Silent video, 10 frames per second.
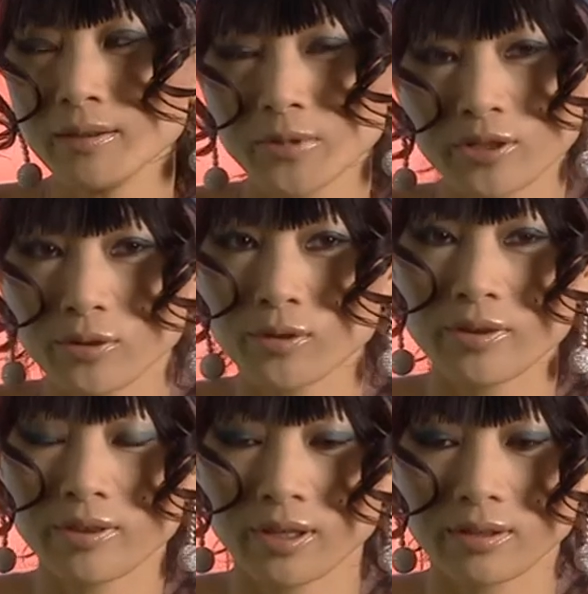material
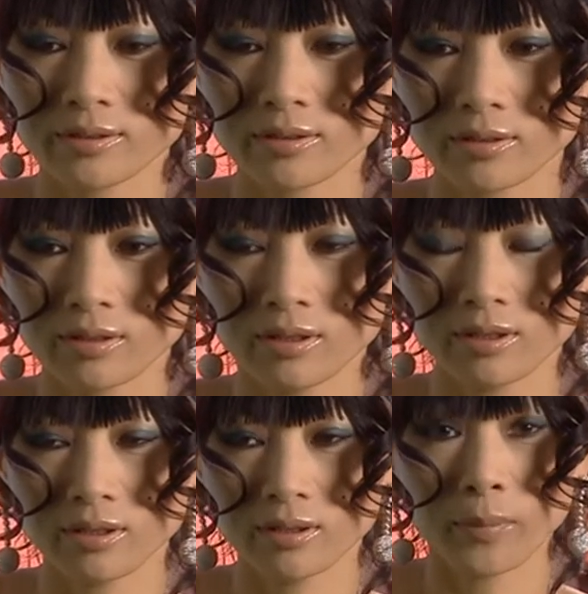things,
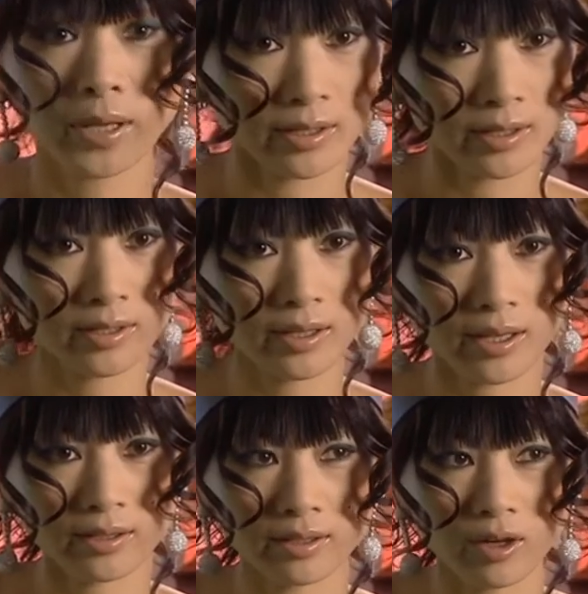money
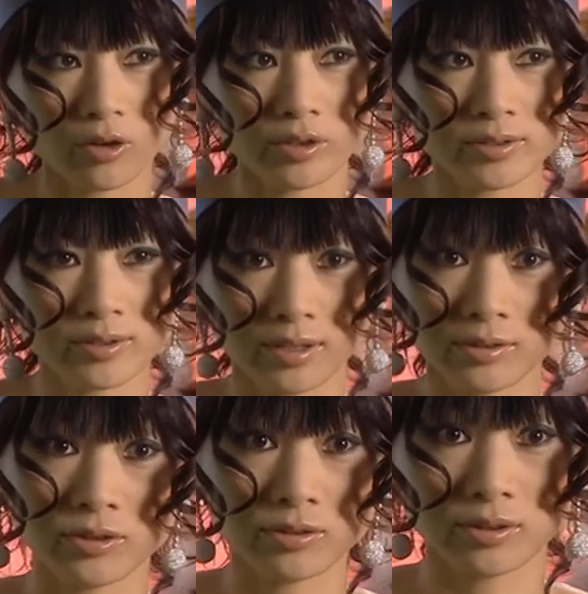and all these
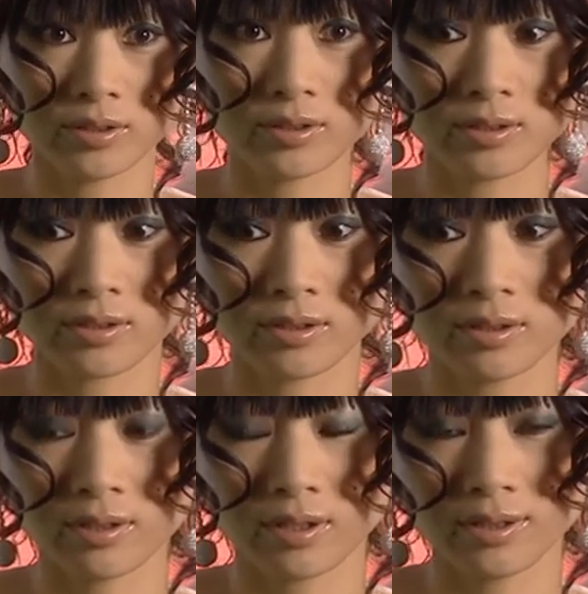things, it's
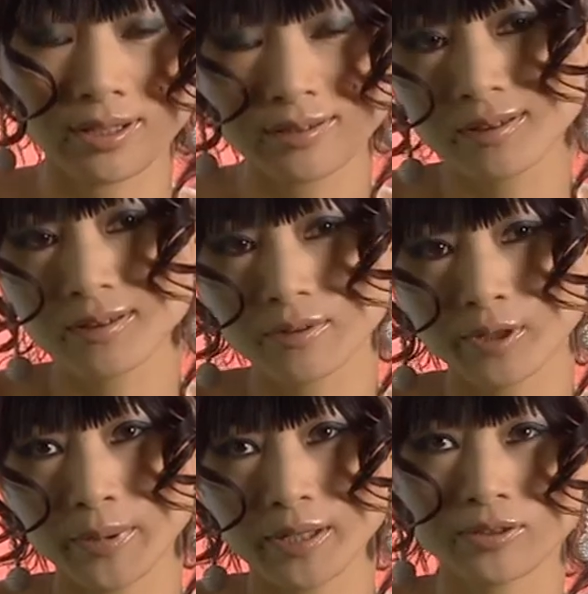
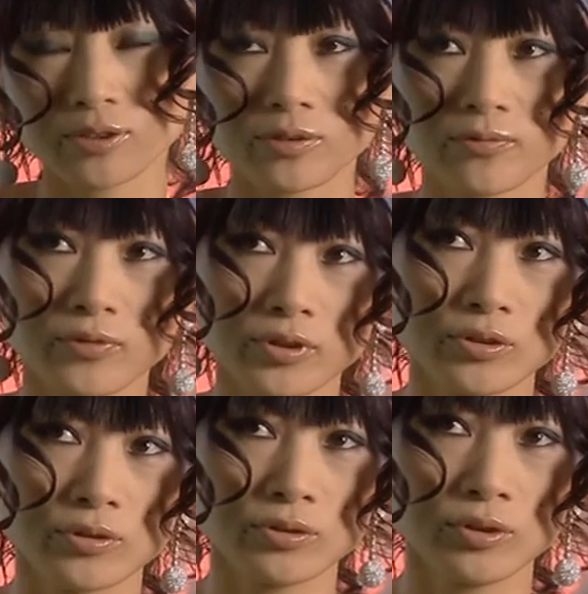necessary, but it's for
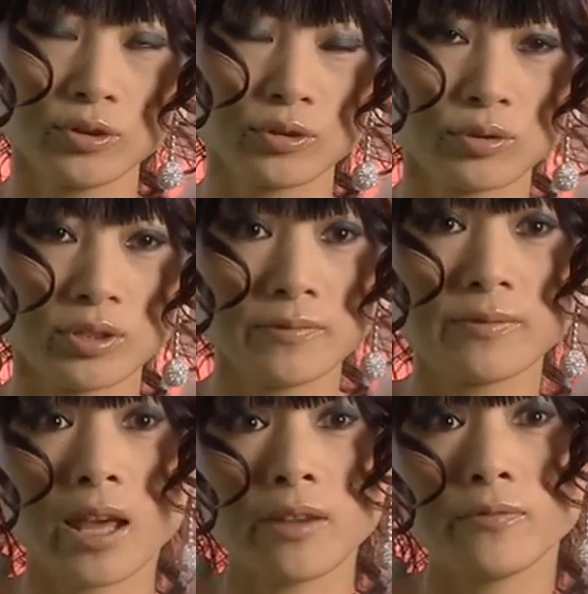you to live
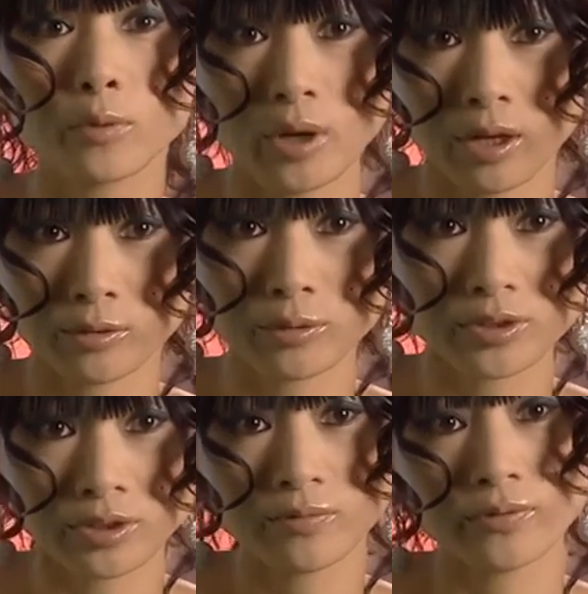life well, to
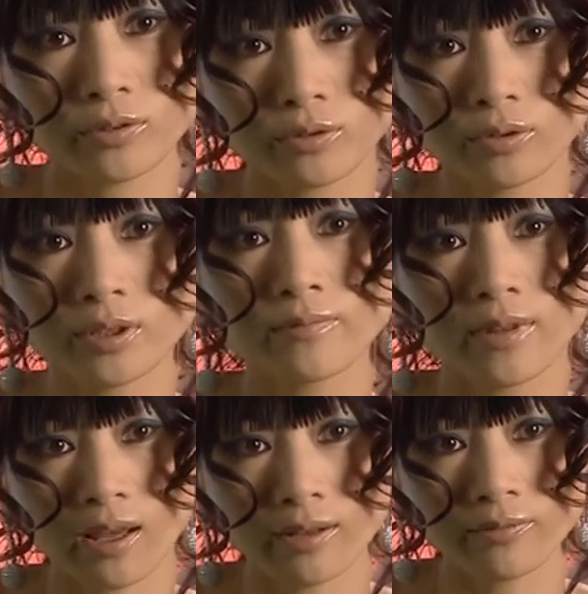serve you, to live
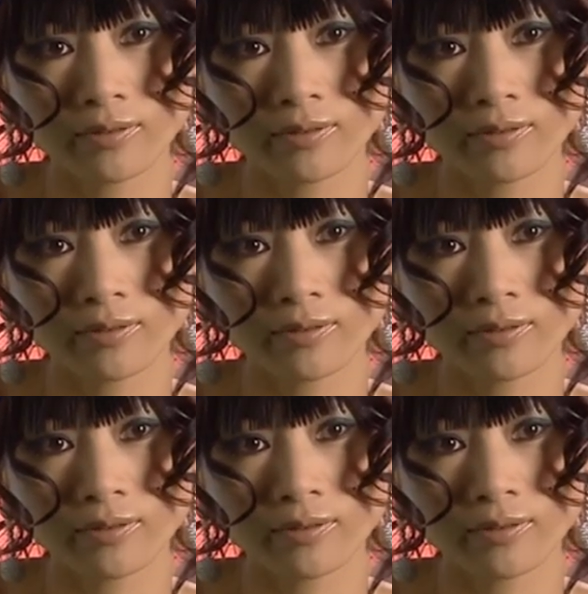life.